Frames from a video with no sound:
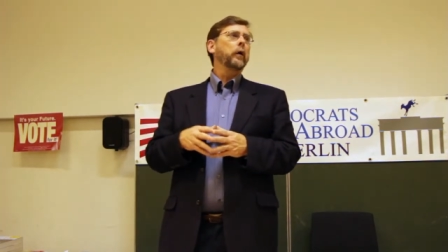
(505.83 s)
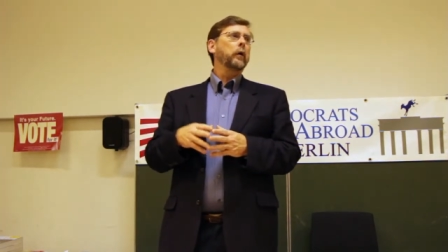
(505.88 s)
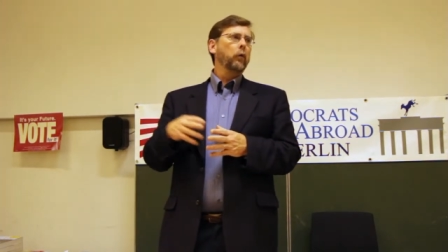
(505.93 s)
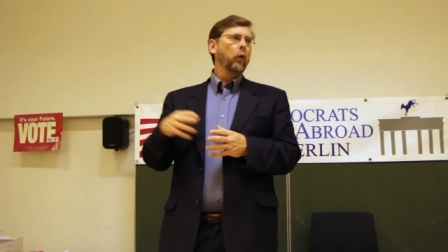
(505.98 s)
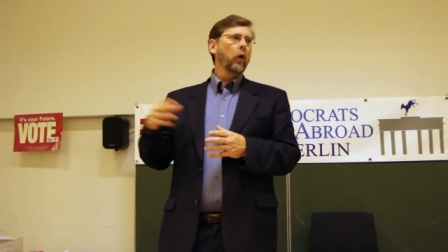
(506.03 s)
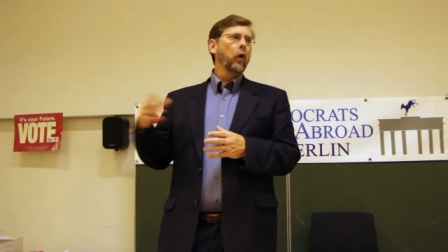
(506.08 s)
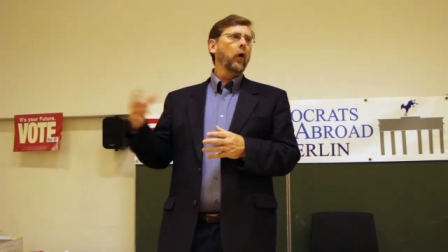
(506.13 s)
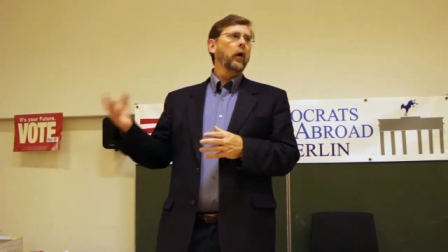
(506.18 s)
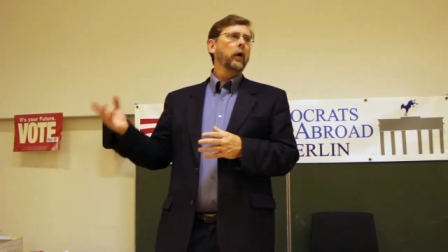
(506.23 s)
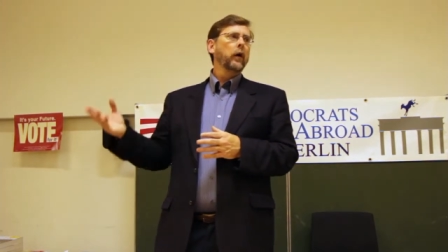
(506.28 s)

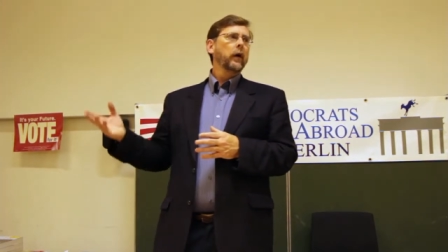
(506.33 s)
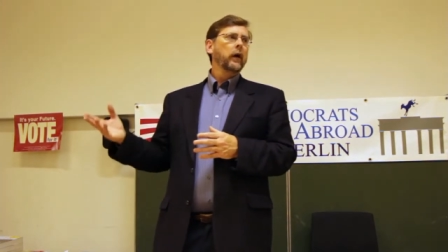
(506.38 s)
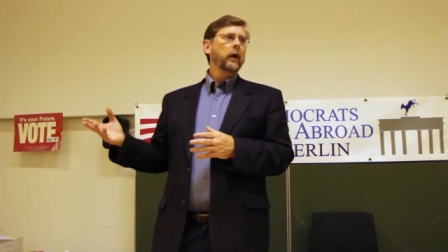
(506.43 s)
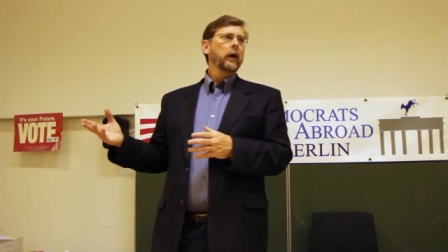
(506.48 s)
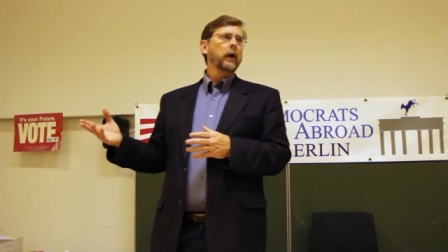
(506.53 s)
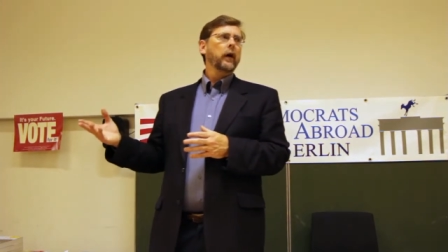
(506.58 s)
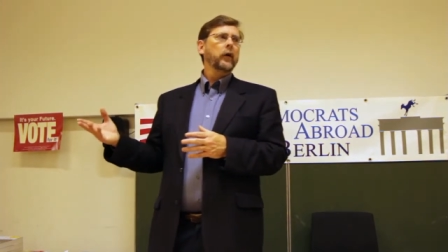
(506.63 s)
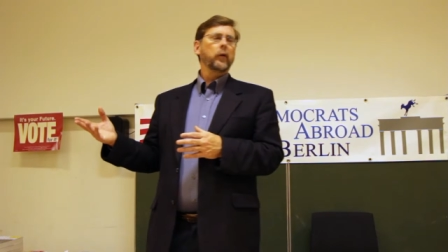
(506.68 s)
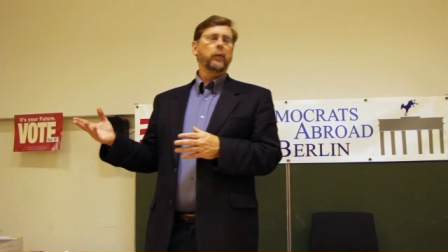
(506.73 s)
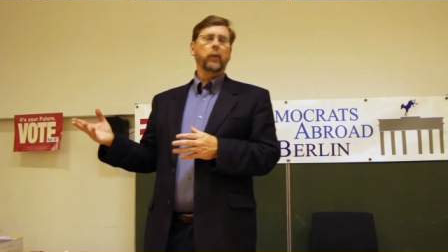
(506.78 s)
were
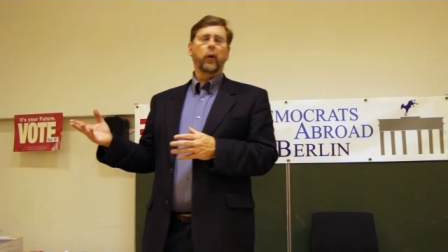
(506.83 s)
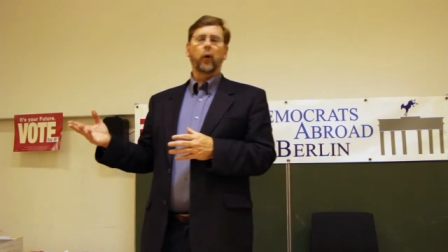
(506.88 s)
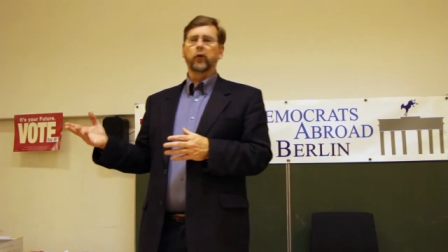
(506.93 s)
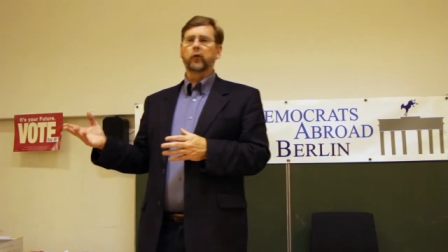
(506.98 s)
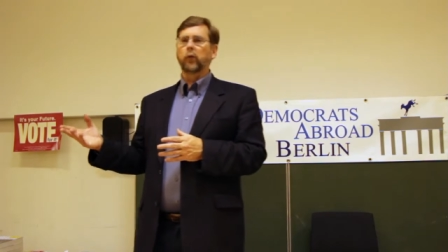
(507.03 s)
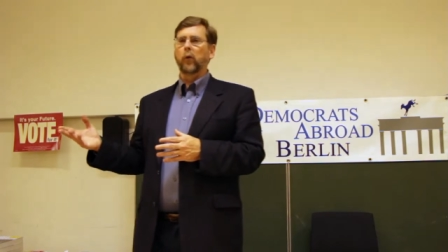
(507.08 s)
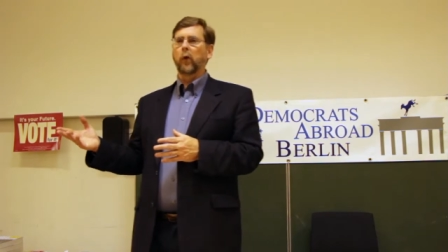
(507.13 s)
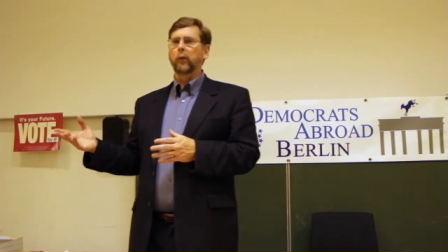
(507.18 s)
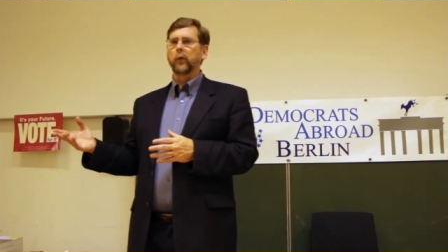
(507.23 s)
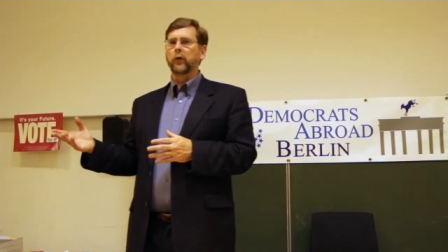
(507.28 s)
in the
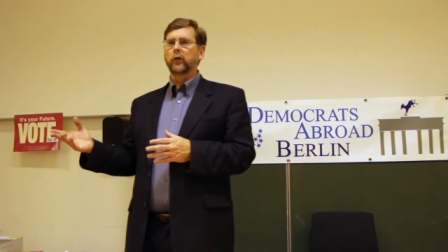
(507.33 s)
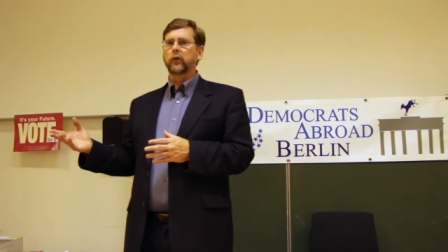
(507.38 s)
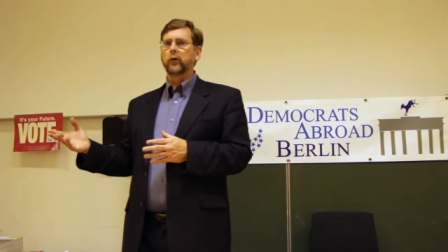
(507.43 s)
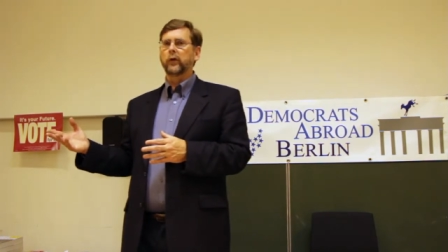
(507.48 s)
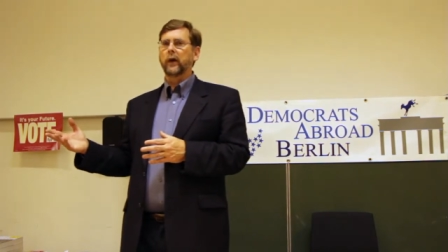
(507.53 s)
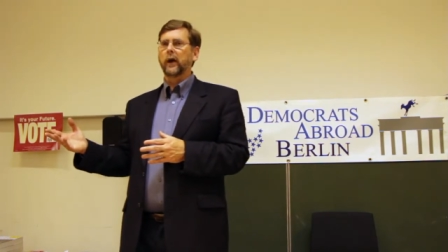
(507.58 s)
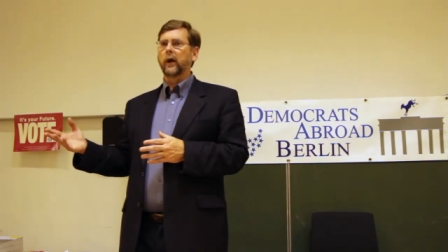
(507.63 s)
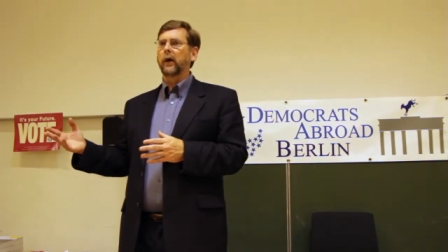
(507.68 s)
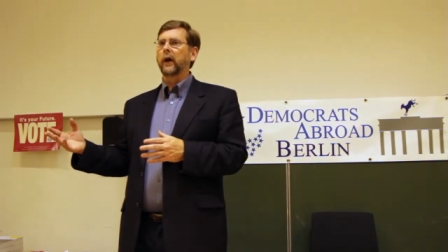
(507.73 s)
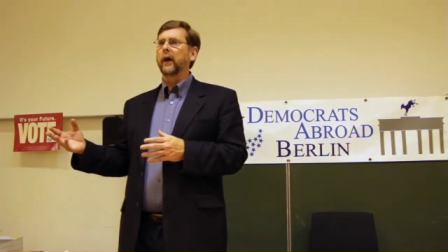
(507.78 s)
post-World War
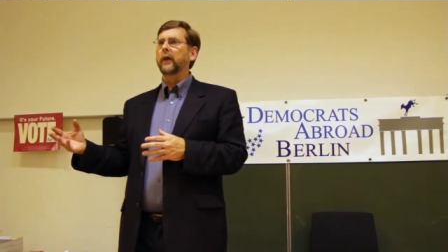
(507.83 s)
II era.